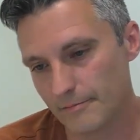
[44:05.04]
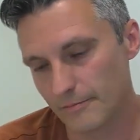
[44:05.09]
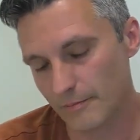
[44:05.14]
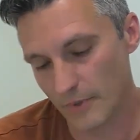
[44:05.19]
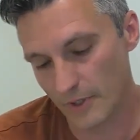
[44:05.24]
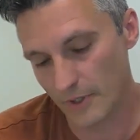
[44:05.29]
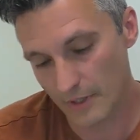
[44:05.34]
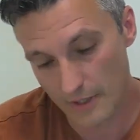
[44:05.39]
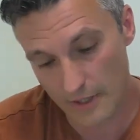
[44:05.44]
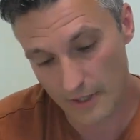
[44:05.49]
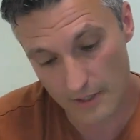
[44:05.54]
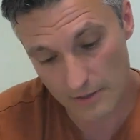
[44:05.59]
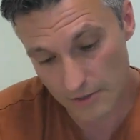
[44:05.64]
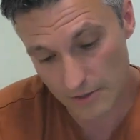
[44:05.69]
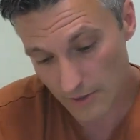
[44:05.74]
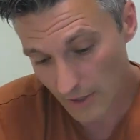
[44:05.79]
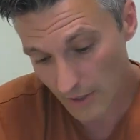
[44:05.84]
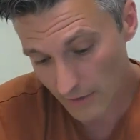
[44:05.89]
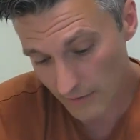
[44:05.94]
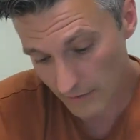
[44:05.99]
But
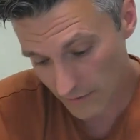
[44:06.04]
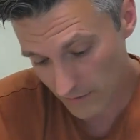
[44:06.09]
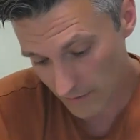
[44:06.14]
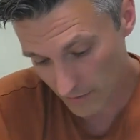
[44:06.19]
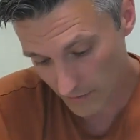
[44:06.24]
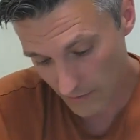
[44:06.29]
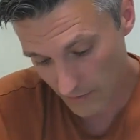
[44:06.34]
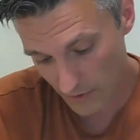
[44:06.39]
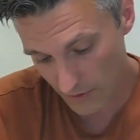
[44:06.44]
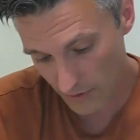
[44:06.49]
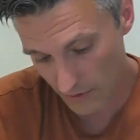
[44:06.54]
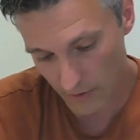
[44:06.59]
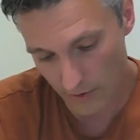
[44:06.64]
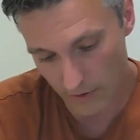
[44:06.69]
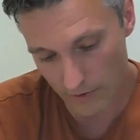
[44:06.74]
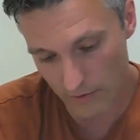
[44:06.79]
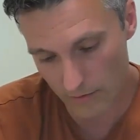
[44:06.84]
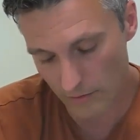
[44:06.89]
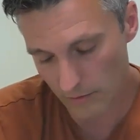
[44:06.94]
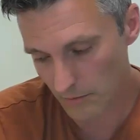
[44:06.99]
it's tough. There's
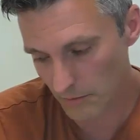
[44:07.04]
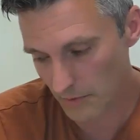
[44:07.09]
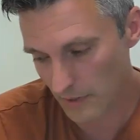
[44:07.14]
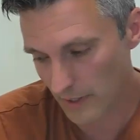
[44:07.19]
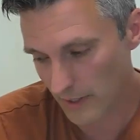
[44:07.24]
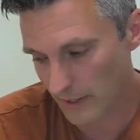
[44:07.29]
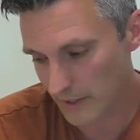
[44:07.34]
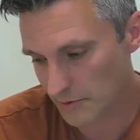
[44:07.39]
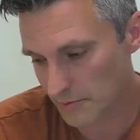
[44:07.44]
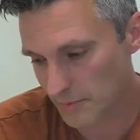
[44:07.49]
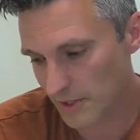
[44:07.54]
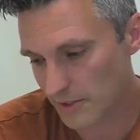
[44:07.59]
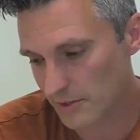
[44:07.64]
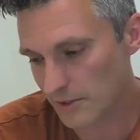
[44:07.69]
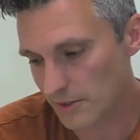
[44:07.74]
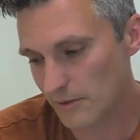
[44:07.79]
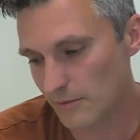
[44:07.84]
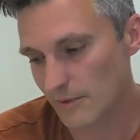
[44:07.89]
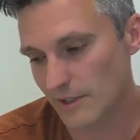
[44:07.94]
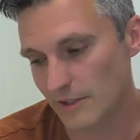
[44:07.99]
no, like,
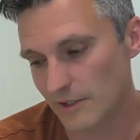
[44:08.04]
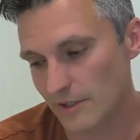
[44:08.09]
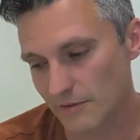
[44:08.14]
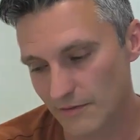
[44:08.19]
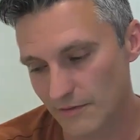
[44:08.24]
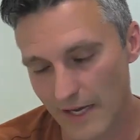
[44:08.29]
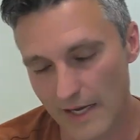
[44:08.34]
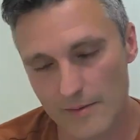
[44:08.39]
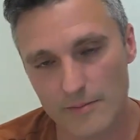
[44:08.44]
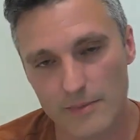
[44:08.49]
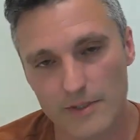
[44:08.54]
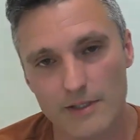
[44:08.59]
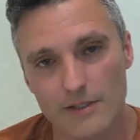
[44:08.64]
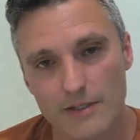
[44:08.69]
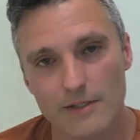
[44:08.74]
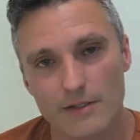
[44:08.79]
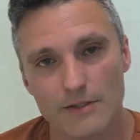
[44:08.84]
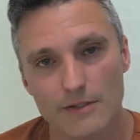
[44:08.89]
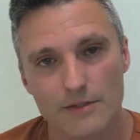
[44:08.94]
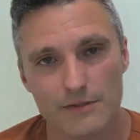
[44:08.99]
especially when it's
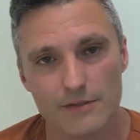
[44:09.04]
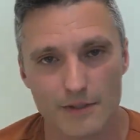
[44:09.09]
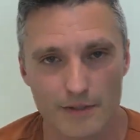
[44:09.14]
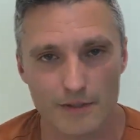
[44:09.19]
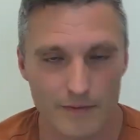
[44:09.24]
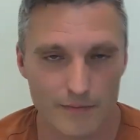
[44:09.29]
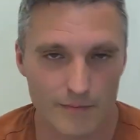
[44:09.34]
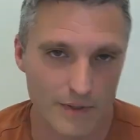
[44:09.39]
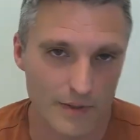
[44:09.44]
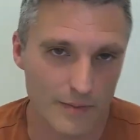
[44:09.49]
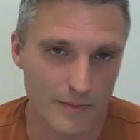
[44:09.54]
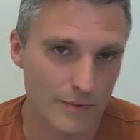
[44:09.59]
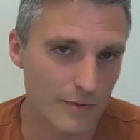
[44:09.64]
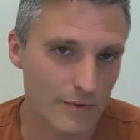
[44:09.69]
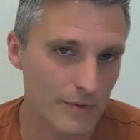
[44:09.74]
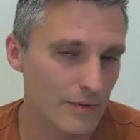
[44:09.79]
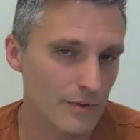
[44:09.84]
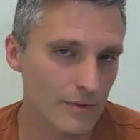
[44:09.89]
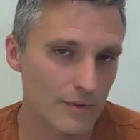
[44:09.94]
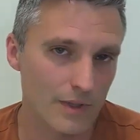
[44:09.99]
families and people
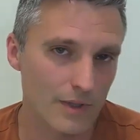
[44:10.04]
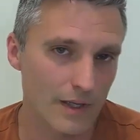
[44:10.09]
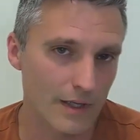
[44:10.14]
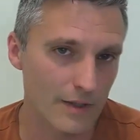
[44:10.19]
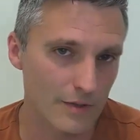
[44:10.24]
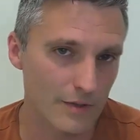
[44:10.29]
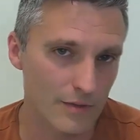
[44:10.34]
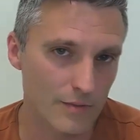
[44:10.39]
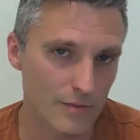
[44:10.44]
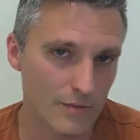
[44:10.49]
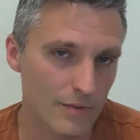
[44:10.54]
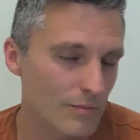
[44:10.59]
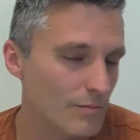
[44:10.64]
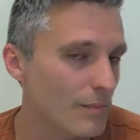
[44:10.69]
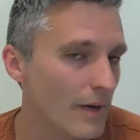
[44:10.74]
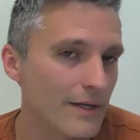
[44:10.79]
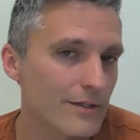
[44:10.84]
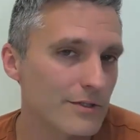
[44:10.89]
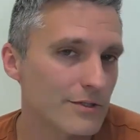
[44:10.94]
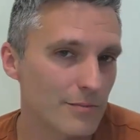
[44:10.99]
you
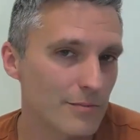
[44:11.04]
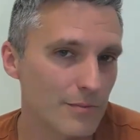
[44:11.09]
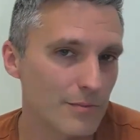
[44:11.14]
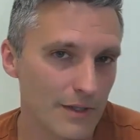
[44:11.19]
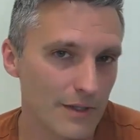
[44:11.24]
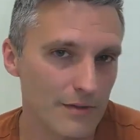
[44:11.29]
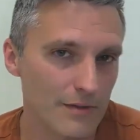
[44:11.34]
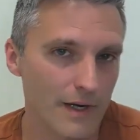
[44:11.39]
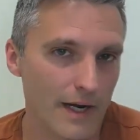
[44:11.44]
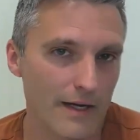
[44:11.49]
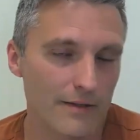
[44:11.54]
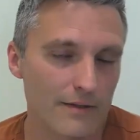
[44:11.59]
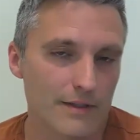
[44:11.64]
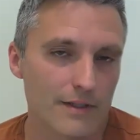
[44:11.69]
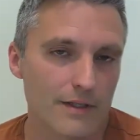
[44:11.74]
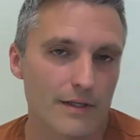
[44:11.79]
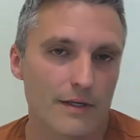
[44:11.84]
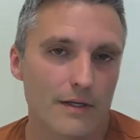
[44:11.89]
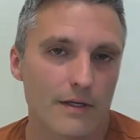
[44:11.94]
must be around.